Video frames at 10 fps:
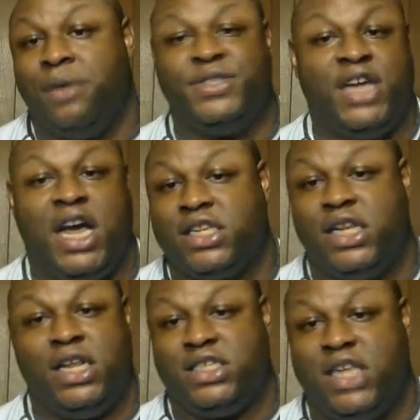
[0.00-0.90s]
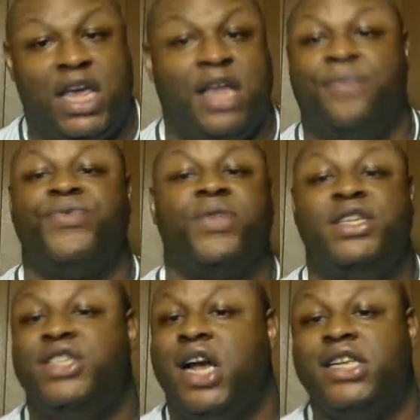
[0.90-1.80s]
Jocelyn say,
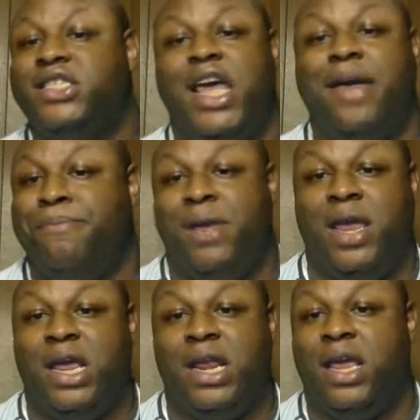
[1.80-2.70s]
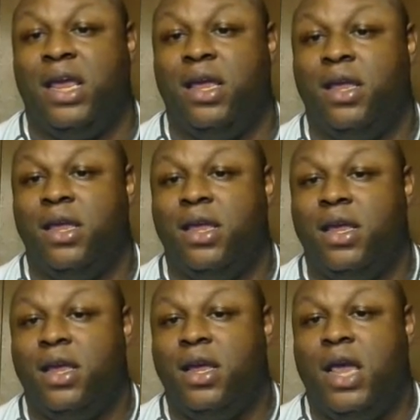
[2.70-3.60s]
just admit it.
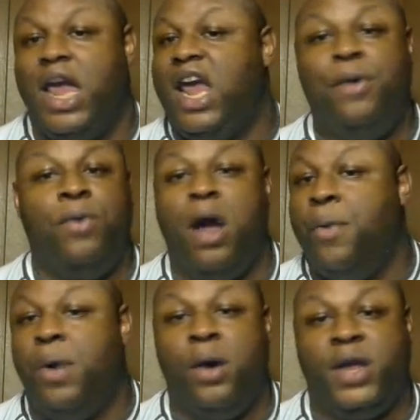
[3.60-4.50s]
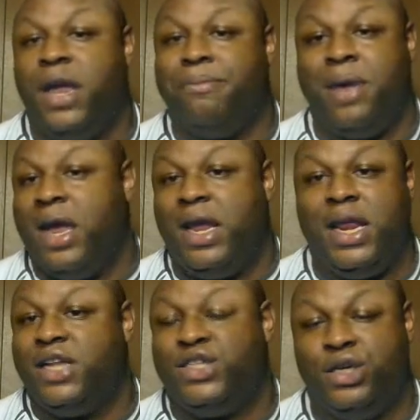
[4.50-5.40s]
A1 won't get mad
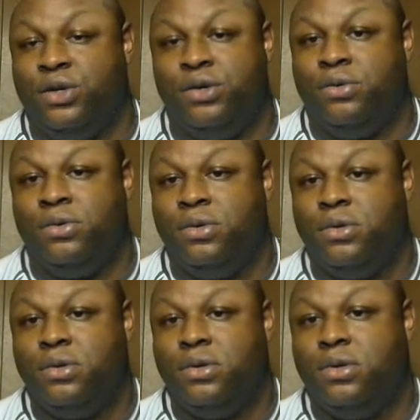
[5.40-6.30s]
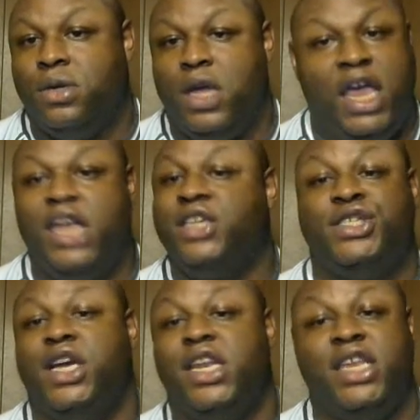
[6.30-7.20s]
at you. He
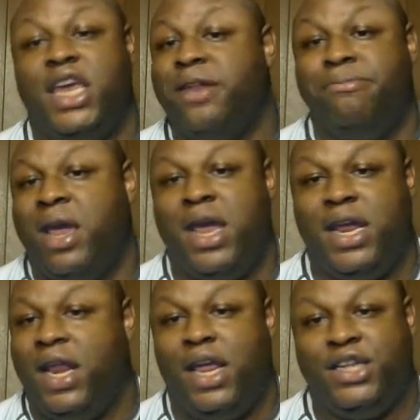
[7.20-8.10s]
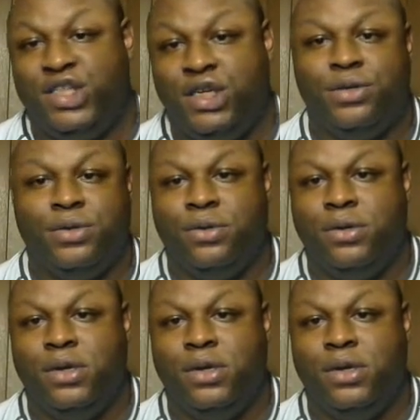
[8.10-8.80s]
shouldn't get mad at you.